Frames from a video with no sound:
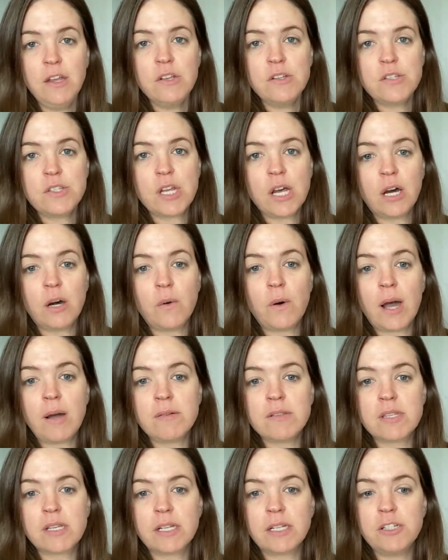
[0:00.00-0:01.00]
So I
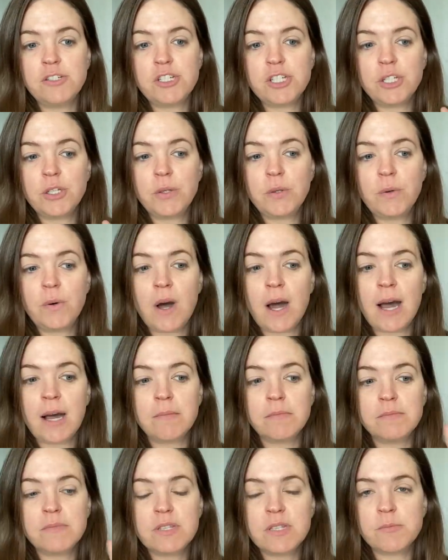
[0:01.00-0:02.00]
was gonna do
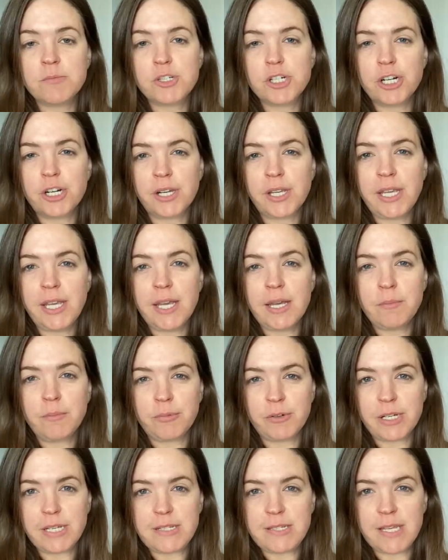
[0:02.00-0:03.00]
um, some turkey and
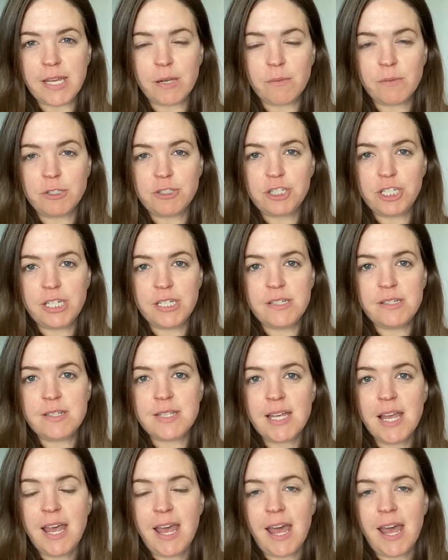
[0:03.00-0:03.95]
brie sandwiches,